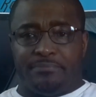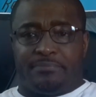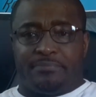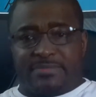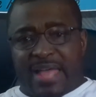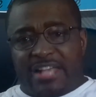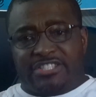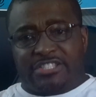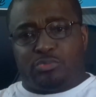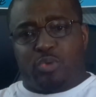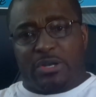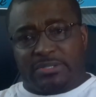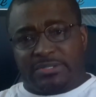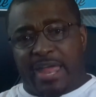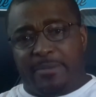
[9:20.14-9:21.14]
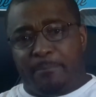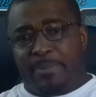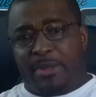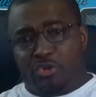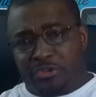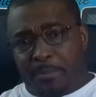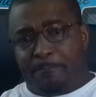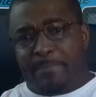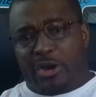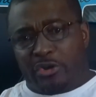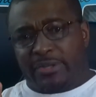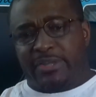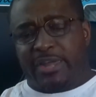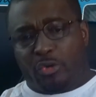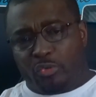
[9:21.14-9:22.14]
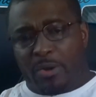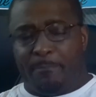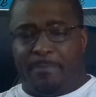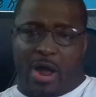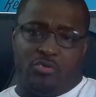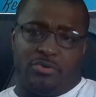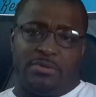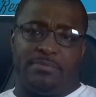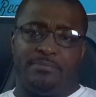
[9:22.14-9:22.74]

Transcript: That's what that builder bear care about.